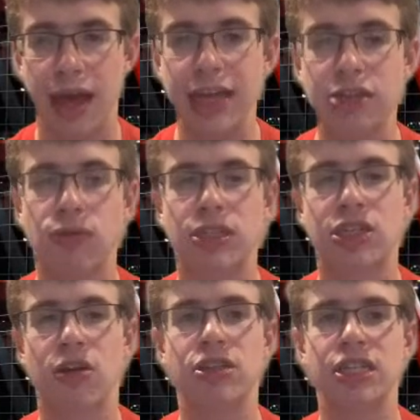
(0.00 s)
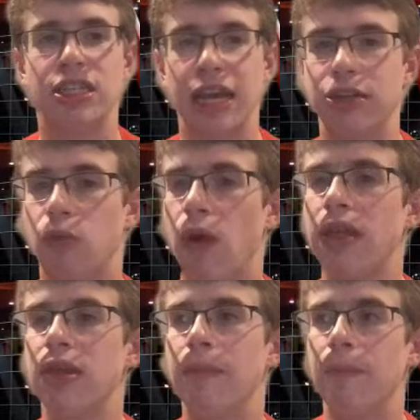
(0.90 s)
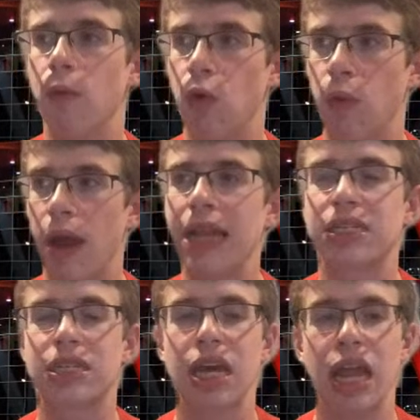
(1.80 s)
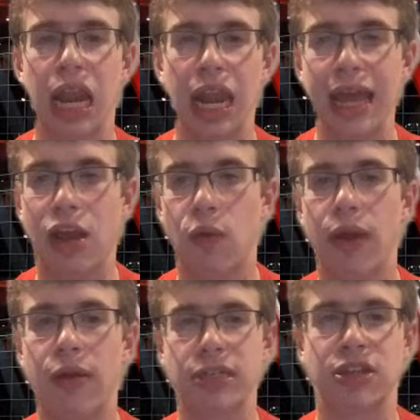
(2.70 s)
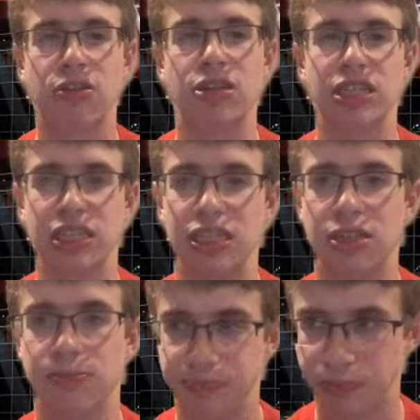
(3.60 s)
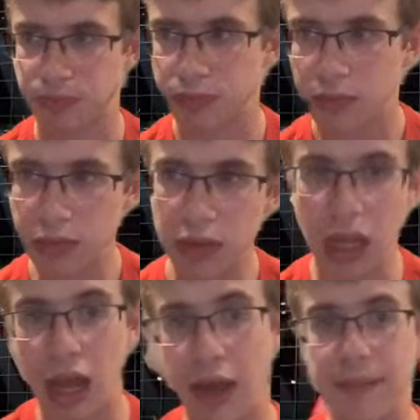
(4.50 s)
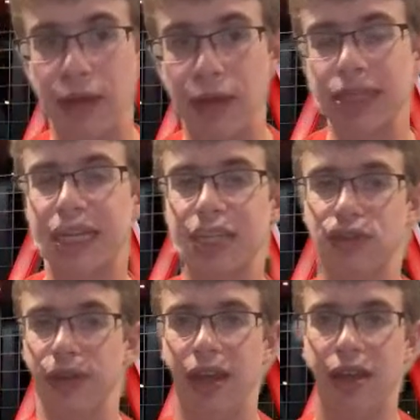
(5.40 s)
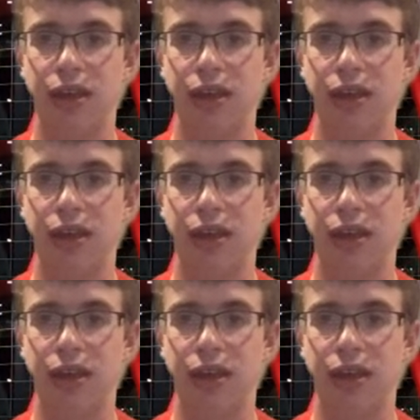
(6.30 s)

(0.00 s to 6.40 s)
His resurgence is one of the greatest late career resurgences in recent history,